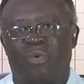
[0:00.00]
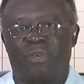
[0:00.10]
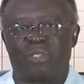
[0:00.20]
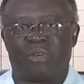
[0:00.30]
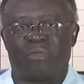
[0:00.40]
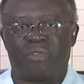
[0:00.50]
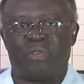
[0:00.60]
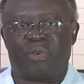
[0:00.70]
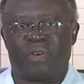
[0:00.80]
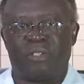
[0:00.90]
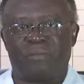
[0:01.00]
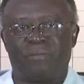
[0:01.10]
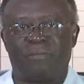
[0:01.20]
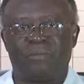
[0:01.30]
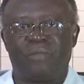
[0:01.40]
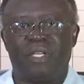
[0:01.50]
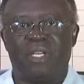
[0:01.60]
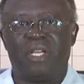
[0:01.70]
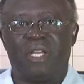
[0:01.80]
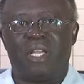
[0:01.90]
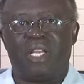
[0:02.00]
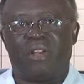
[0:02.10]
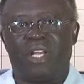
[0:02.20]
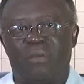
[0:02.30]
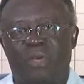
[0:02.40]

blocks of theory. Now, let